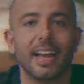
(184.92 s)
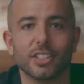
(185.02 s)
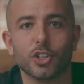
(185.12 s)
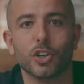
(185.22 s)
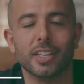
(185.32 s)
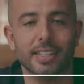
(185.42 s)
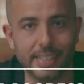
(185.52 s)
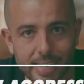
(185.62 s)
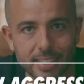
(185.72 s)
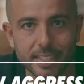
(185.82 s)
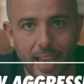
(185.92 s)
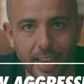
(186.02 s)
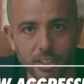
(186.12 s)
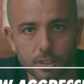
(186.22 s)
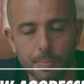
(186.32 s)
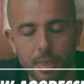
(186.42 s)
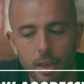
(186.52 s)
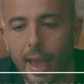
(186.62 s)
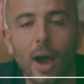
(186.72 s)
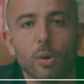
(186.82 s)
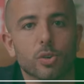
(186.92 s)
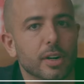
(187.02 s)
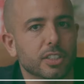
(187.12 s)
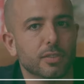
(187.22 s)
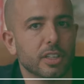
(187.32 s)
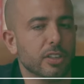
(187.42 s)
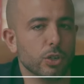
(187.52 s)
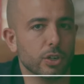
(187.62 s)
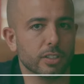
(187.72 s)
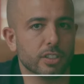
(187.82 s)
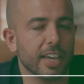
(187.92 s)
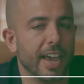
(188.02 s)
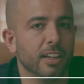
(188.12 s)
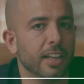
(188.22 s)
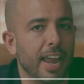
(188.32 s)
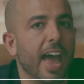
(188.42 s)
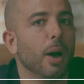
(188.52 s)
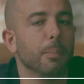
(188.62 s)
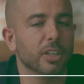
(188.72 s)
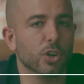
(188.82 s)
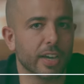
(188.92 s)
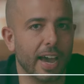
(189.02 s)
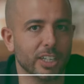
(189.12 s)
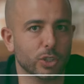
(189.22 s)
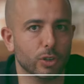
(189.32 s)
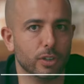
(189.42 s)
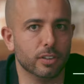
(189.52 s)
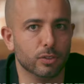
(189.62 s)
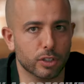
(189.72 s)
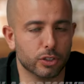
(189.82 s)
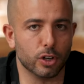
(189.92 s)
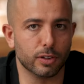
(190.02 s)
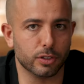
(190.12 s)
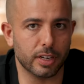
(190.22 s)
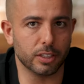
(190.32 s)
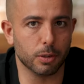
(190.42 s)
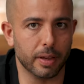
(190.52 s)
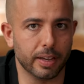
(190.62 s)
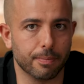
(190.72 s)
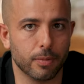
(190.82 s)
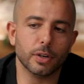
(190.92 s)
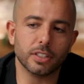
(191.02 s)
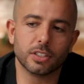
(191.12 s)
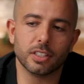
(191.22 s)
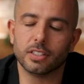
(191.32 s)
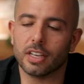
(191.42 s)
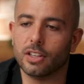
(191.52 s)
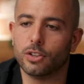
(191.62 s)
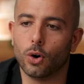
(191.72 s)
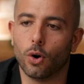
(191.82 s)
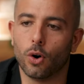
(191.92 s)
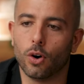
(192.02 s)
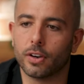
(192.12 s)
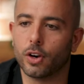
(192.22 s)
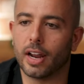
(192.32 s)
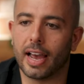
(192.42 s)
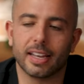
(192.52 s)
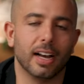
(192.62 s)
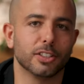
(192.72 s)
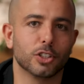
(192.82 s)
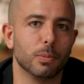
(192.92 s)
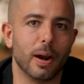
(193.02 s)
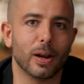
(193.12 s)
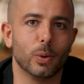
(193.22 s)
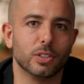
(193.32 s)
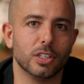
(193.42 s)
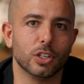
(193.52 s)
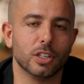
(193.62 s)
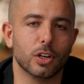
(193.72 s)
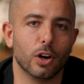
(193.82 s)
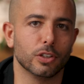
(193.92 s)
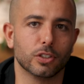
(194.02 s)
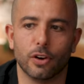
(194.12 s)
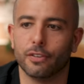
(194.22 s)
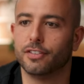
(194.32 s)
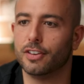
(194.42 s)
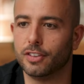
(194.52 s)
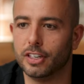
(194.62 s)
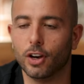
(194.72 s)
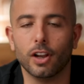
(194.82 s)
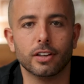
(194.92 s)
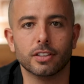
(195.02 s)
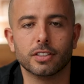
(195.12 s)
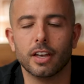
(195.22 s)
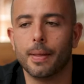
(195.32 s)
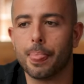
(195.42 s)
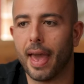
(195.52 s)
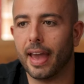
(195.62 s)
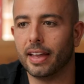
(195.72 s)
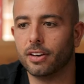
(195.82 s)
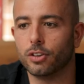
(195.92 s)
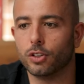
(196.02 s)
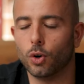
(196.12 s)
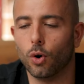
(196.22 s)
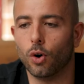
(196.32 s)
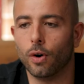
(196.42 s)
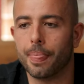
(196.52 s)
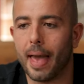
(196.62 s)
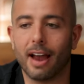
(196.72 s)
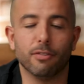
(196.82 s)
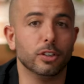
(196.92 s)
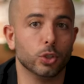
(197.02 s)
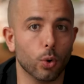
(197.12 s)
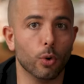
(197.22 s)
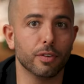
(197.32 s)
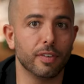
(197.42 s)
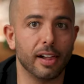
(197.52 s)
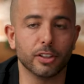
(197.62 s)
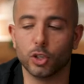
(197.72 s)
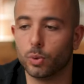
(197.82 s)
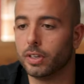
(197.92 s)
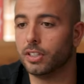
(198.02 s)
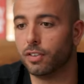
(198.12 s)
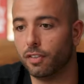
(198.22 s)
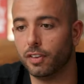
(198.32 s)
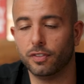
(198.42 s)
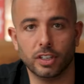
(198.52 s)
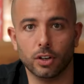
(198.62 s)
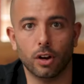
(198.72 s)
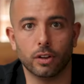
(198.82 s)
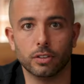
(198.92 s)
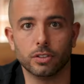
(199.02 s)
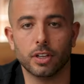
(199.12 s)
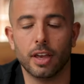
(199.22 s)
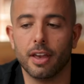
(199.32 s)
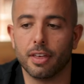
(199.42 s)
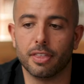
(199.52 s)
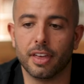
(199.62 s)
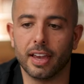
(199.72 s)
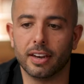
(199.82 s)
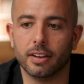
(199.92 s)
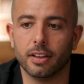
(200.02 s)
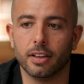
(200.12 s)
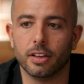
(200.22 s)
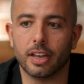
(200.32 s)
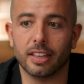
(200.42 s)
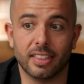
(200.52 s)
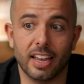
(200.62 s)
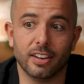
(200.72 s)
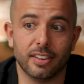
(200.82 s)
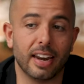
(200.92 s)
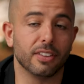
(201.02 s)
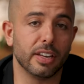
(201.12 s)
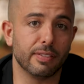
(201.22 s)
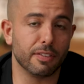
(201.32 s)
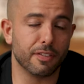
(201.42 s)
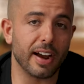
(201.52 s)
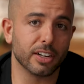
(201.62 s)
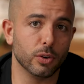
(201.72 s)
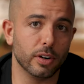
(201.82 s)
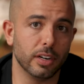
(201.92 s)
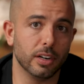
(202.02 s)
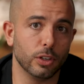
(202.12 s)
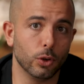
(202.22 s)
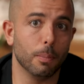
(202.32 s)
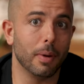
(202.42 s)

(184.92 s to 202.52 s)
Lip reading: that's going to dictate how aggressively that you can scale and how big your cash reserves need to be. For instance, if you've got a customer acquisition cost of $50 and your average order value is $50, then that doesn't even factor in your